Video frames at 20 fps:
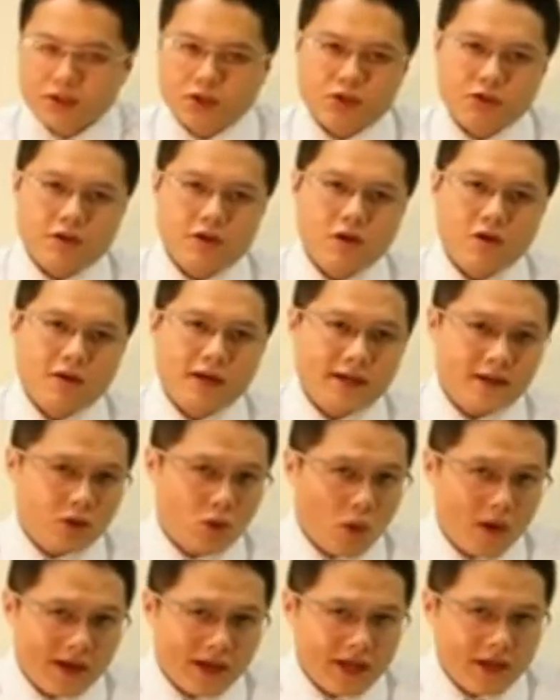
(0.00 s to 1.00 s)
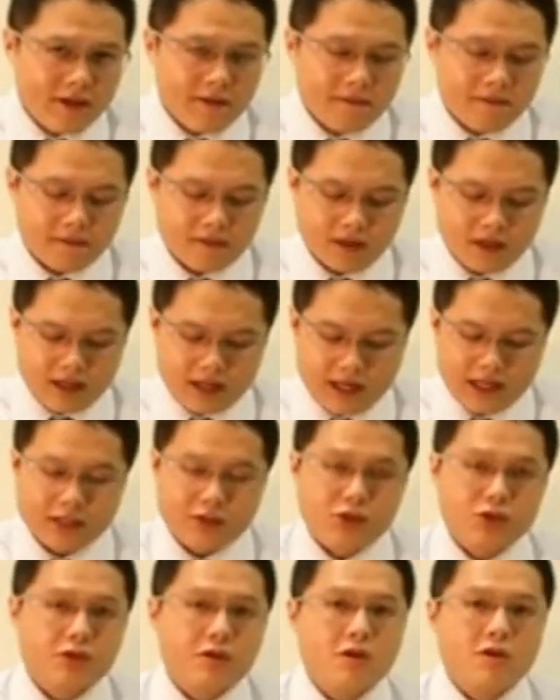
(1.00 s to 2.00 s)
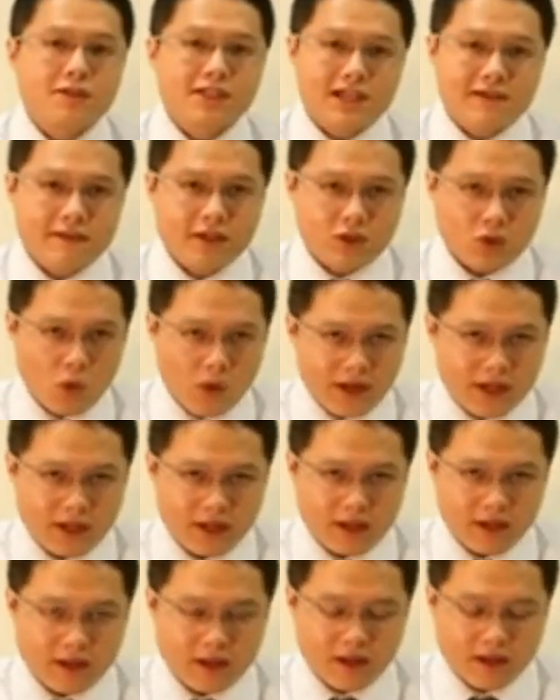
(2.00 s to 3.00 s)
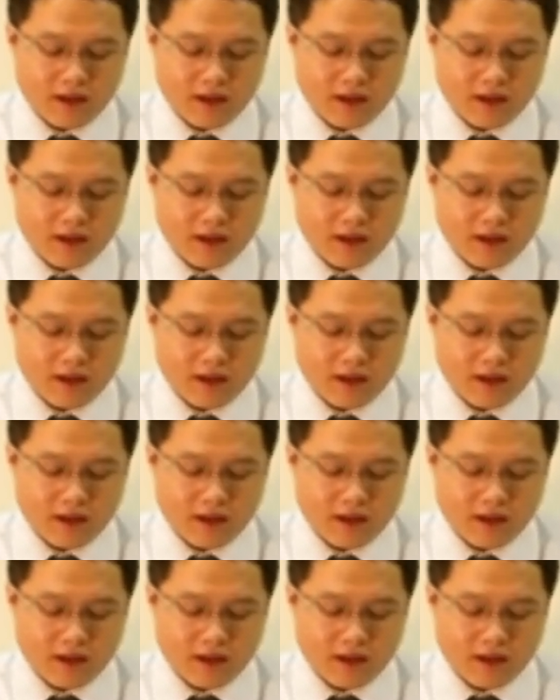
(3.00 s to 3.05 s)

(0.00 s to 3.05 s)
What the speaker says: G0820 and G0720.